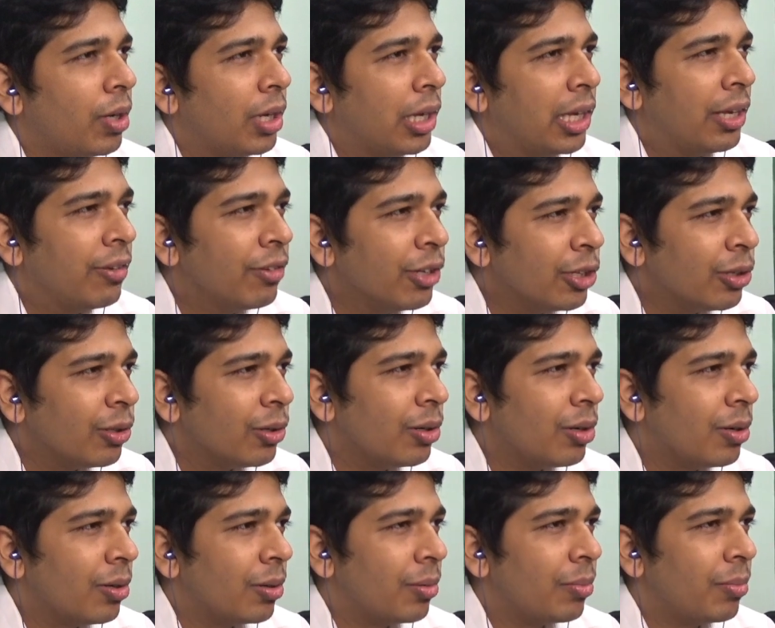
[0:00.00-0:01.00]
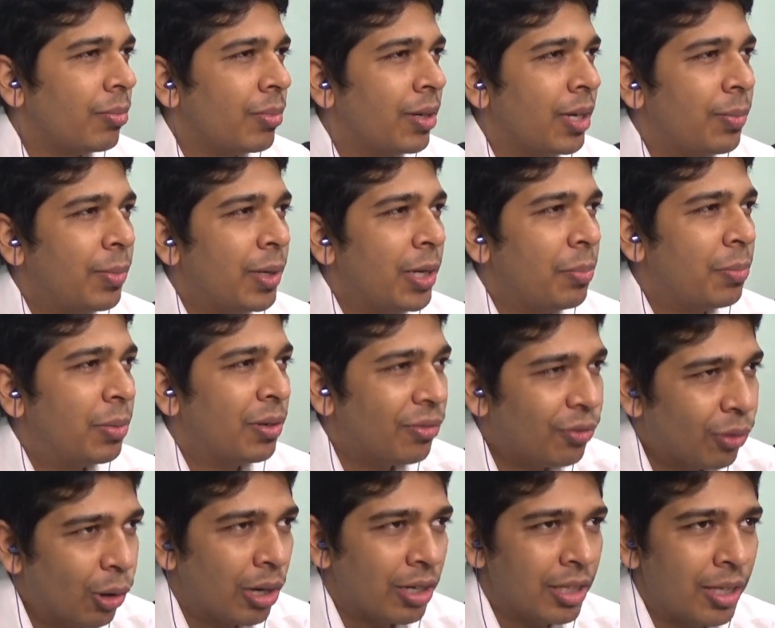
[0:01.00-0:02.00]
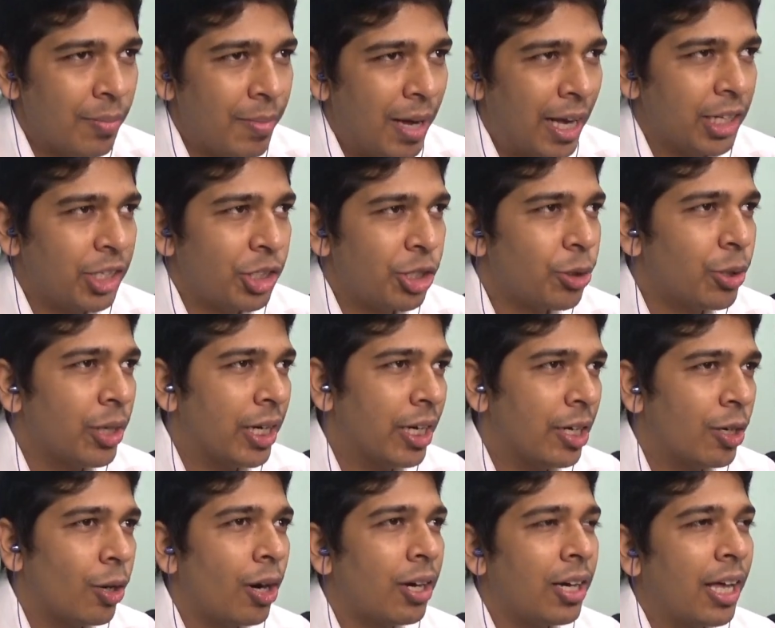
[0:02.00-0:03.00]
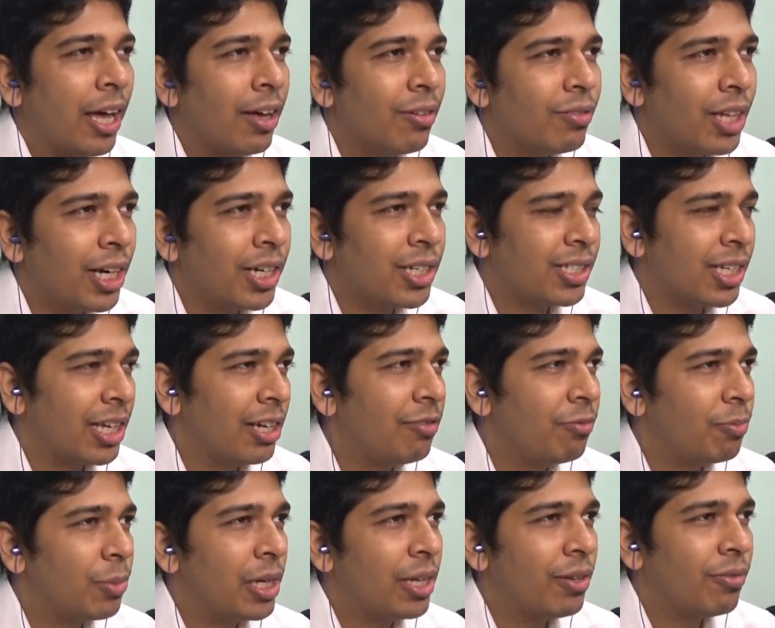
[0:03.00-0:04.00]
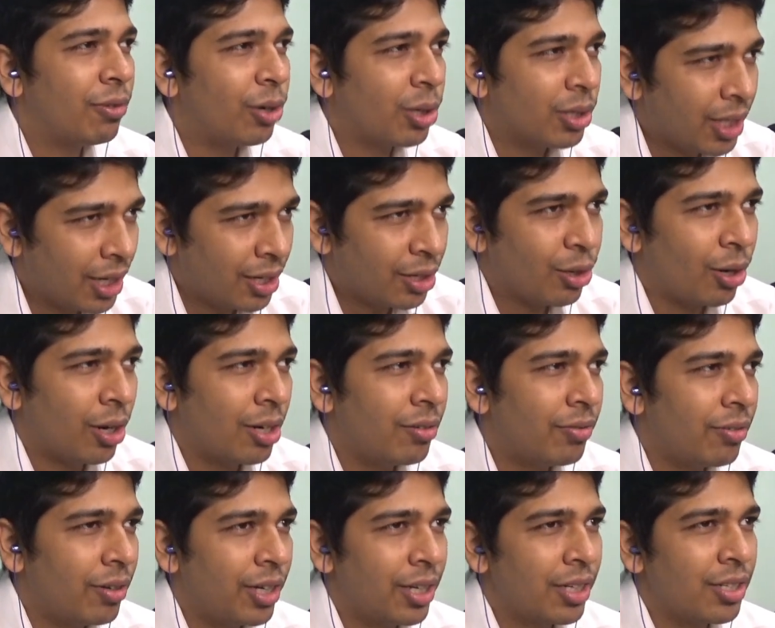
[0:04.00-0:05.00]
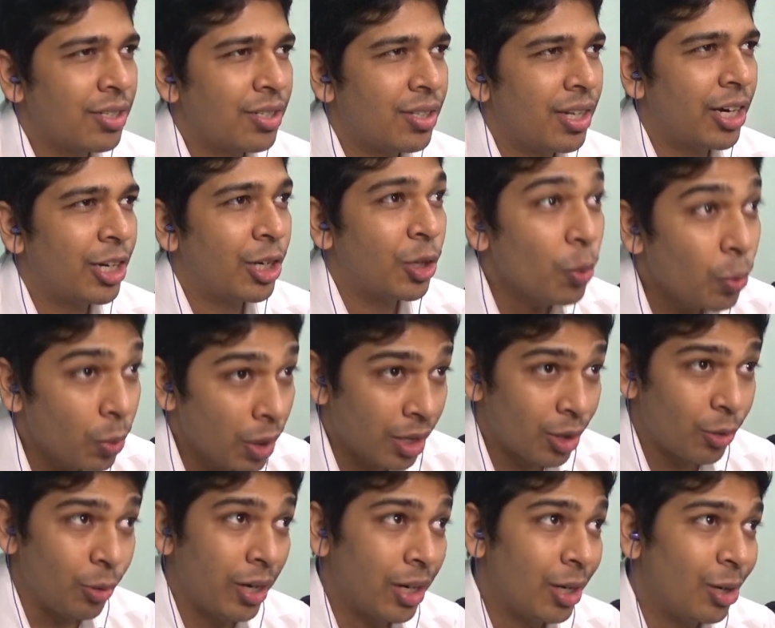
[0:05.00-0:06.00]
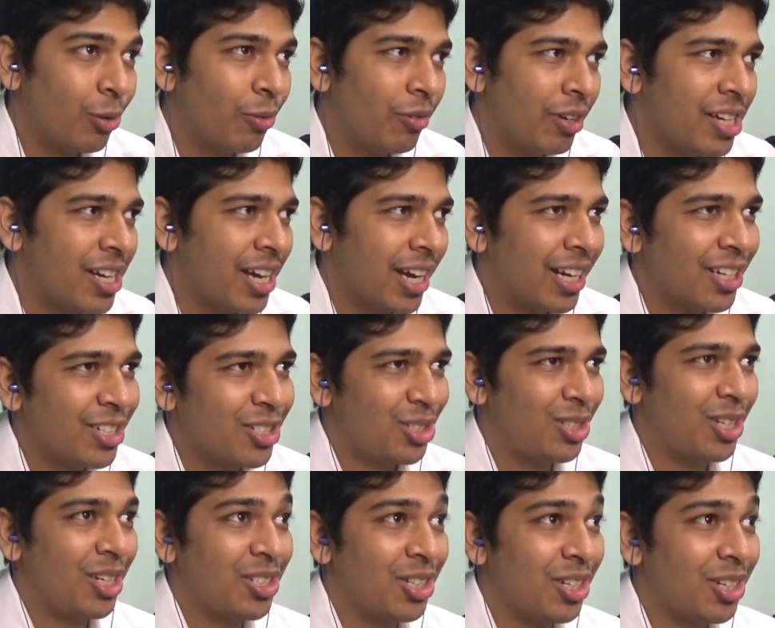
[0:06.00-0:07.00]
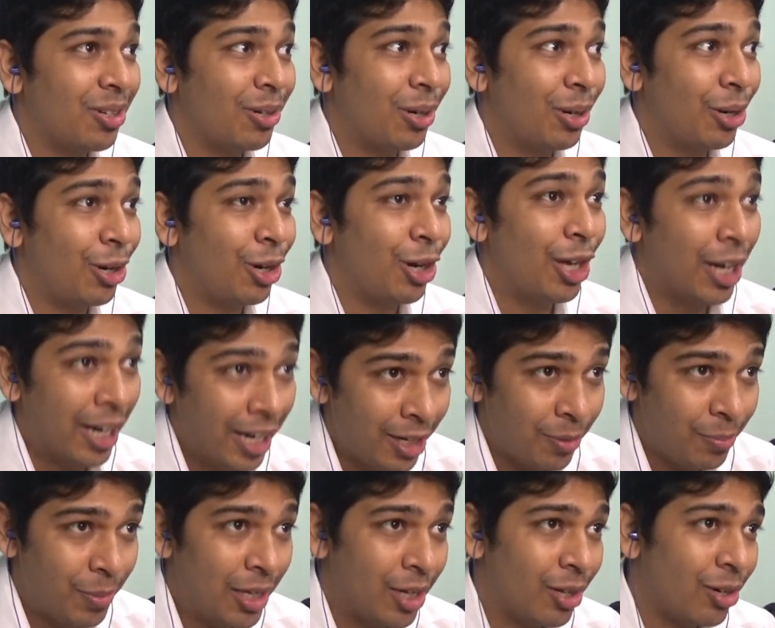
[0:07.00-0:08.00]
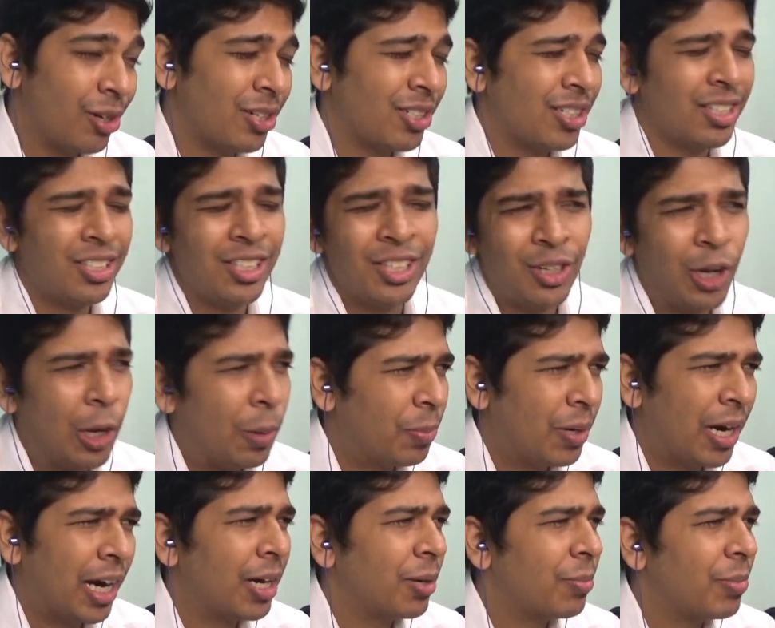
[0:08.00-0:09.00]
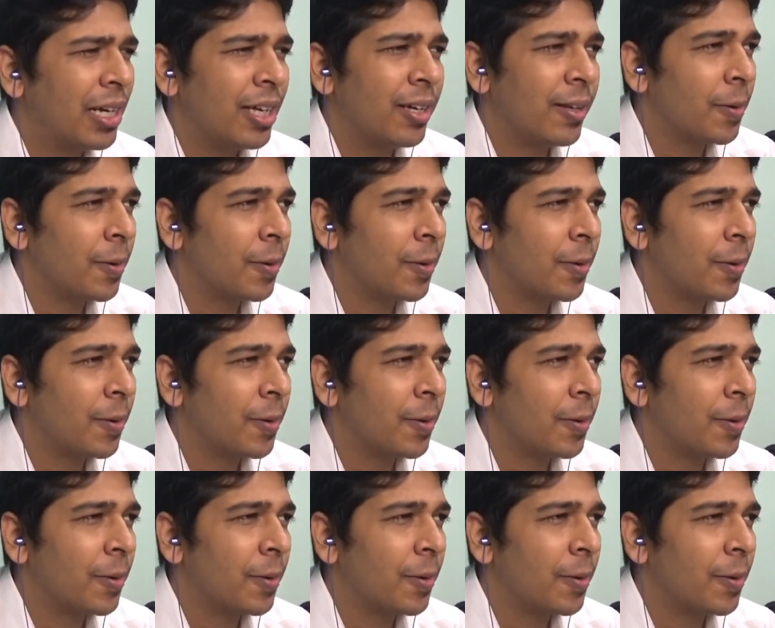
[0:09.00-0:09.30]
Even though maybe before the match you did not have that self-belief or that confidence that you were going to win against such a great player or such a top-ranked player,